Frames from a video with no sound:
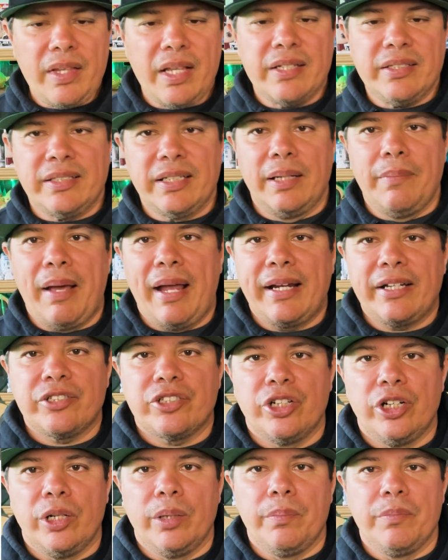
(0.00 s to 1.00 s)
Cinematic
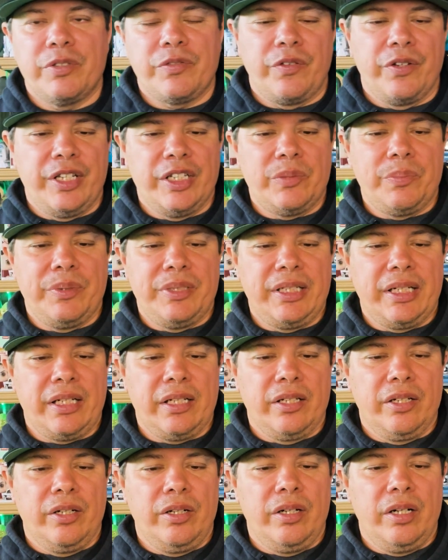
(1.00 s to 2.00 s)
terms for this
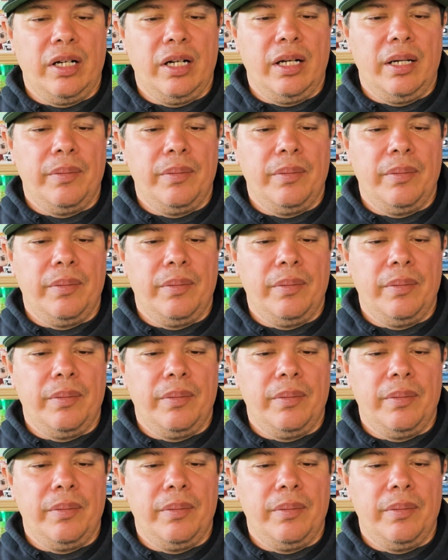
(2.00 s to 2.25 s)
particular